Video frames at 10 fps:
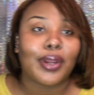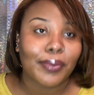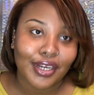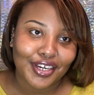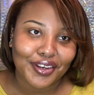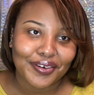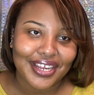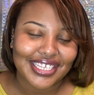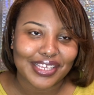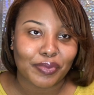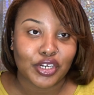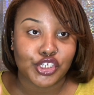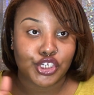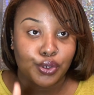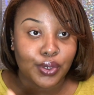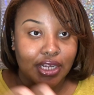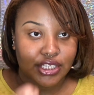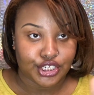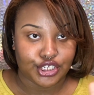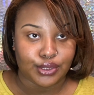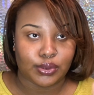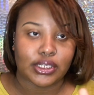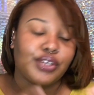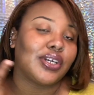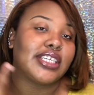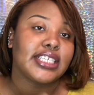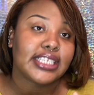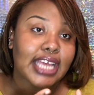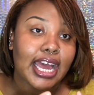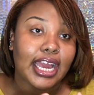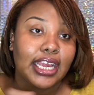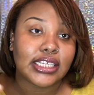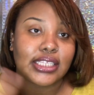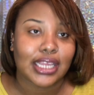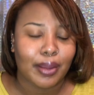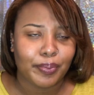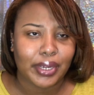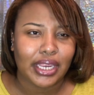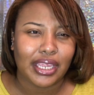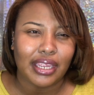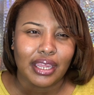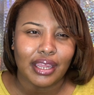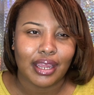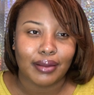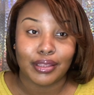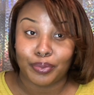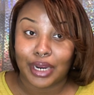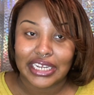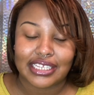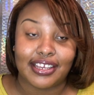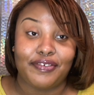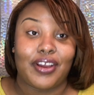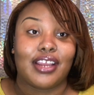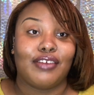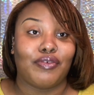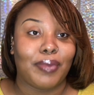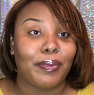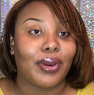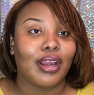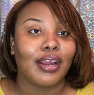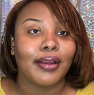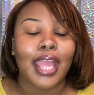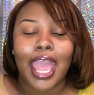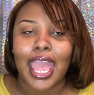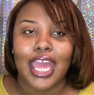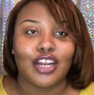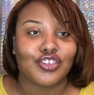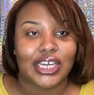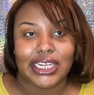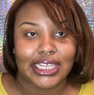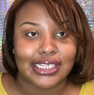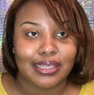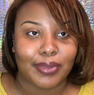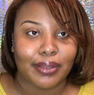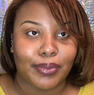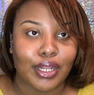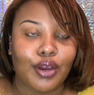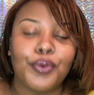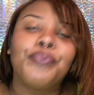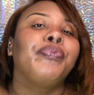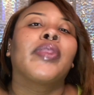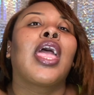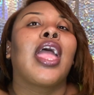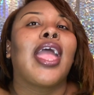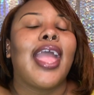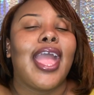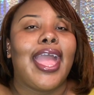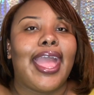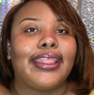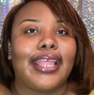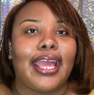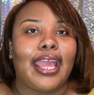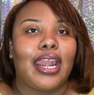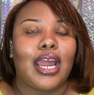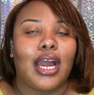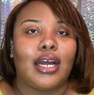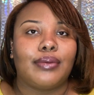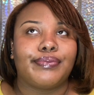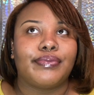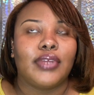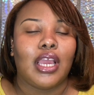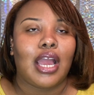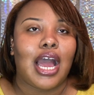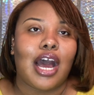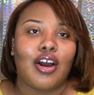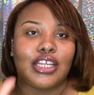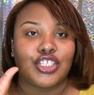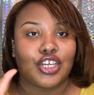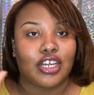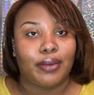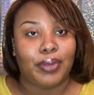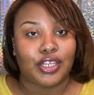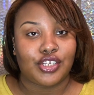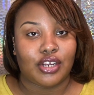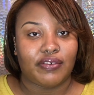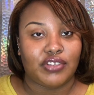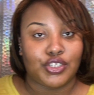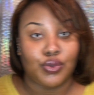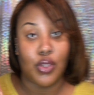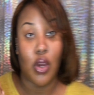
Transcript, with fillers: what I'm gonna do is I'm gonna show you guys the shoe, tell you guys the size, the company, the price if I can remember, and I'll try to link some of them below. And then um, I'll insert a picture of the shoes